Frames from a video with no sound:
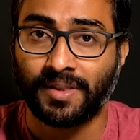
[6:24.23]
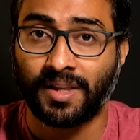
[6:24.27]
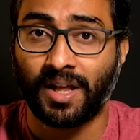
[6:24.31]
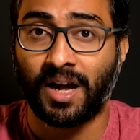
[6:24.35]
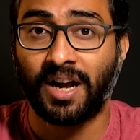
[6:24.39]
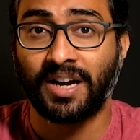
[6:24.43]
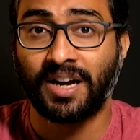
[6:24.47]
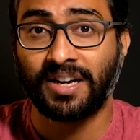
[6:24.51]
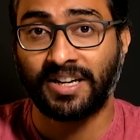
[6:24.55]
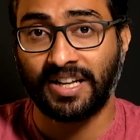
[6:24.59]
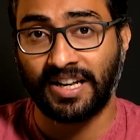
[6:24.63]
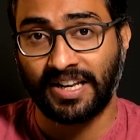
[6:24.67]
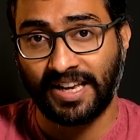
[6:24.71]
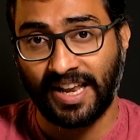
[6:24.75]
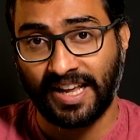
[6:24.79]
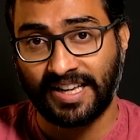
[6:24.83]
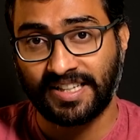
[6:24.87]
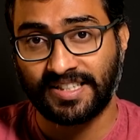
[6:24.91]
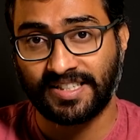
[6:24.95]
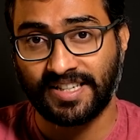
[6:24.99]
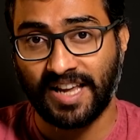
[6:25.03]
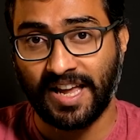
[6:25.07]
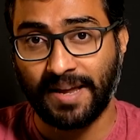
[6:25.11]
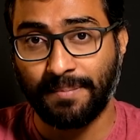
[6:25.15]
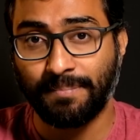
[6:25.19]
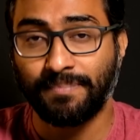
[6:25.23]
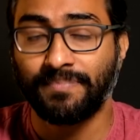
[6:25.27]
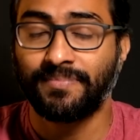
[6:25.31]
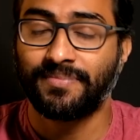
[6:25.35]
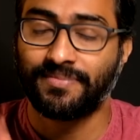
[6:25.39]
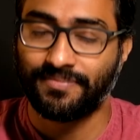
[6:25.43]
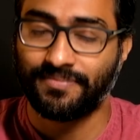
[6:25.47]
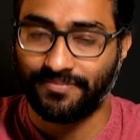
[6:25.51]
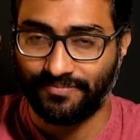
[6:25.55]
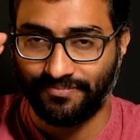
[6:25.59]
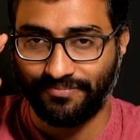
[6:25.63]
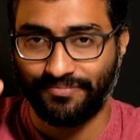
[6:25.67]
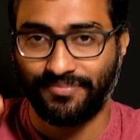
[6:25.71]
Until next time,
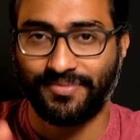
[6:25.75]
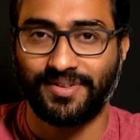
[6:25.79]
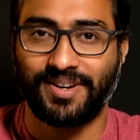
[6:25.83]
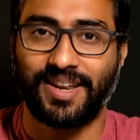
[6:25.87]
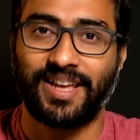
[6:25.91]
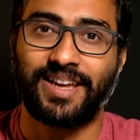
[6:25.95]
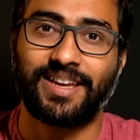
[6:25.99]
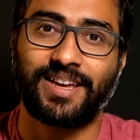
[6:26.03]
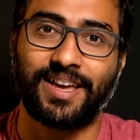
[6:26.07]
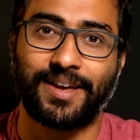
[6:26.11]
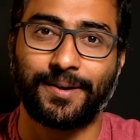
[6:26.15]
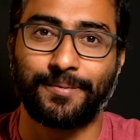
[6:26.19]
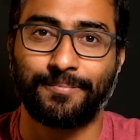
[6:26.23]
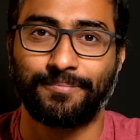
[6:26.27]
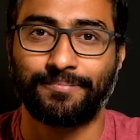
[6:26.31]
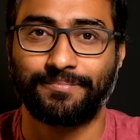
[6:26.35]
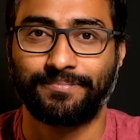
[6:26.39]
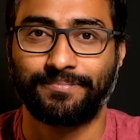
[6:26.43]
take care.